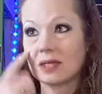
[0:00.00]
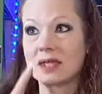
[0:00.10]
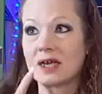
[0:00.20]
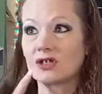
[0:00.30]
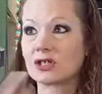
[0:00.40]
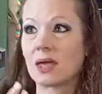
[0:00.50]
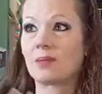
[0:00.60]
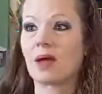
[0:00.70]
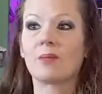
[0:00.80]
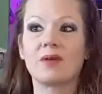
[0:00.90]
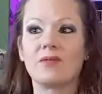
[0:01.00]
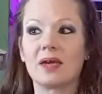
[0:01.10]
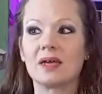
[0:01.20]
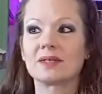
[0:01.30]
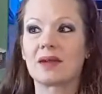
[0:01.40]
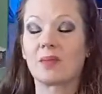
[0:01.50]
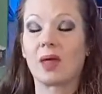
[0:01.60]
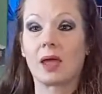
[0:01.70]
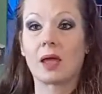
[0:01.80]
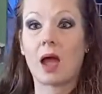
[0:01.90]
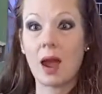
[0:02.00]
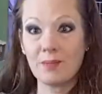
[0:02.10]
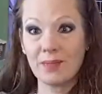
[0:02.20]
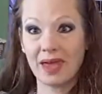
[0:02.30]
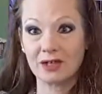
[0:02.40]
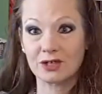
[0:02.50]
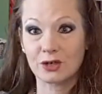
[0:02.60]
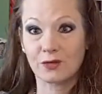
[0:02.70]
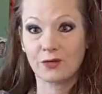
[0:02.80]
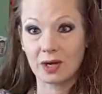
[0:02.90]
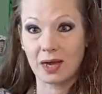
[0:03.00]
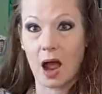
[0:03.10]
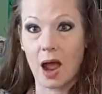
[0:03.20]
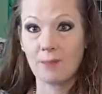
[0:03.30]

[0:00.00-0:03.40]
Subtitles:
This tear just came down my face, and I'm like, I'm cancer-free.